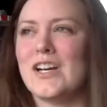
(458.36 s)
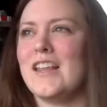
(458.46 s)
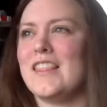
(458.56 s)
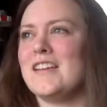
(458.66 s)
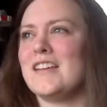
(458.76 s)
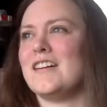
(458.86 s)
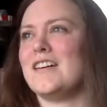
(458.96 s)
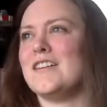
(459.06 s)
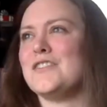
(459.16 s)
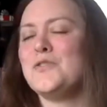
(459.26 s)
I think
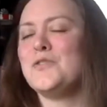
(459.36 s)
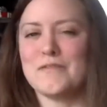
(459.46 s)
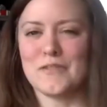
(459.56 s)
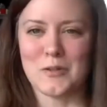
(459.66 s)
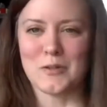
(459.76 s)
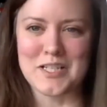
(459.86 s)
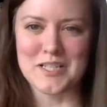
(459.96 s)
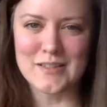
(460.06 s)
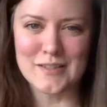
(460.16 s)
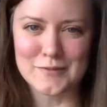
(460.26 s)
are two different
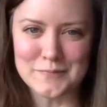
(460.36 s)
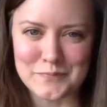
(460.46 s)
questions.